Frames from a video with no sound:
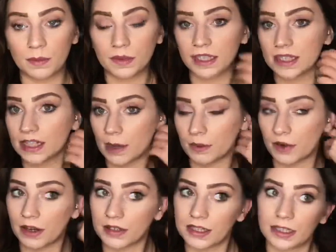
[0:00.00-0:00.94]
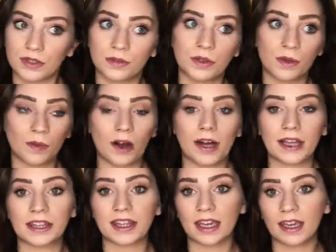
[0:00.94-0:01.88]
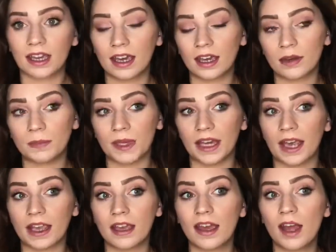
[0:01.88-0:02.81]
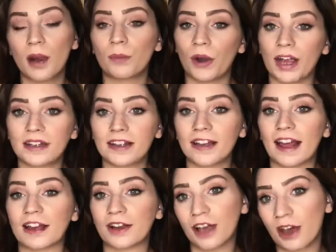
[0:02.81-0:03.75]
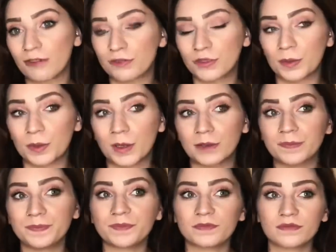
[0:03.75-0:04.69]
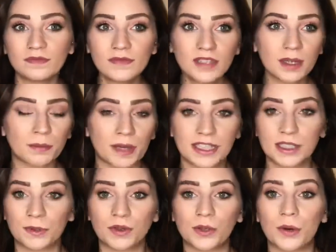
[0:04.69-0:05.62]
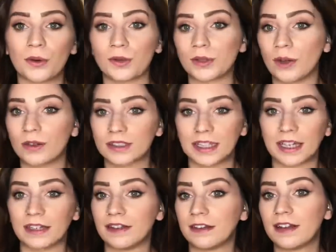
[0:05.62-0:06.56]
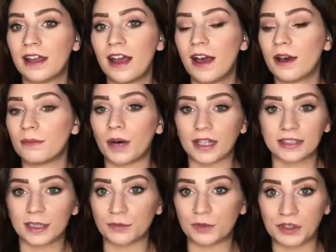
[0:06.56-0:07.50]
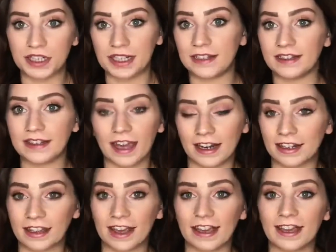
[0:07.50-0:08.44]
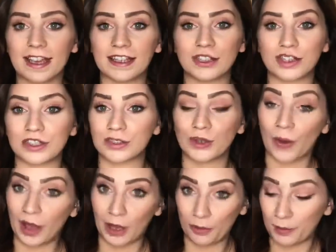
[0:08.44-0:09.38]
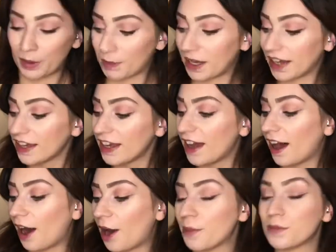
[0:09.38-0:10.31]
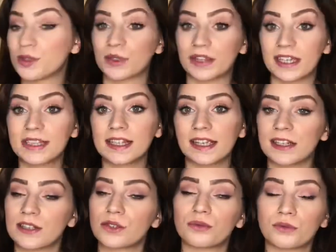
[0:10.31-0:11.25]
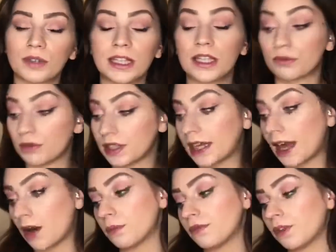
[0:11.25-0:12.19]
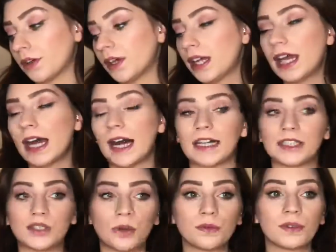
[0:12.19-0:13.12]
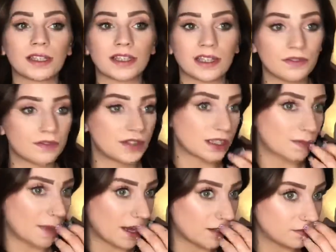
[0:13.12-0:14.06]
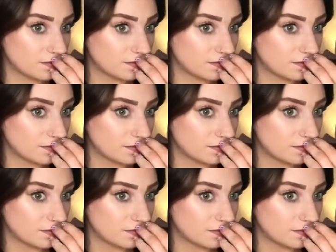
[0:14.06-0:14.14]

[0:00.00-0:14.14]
this time around. I don't know what. I think being pregnant and uncomfortable mixed with the whole lockdown mucked up routine kind of thing is just not helping me. So this is really, really helpful. I don't love the smell,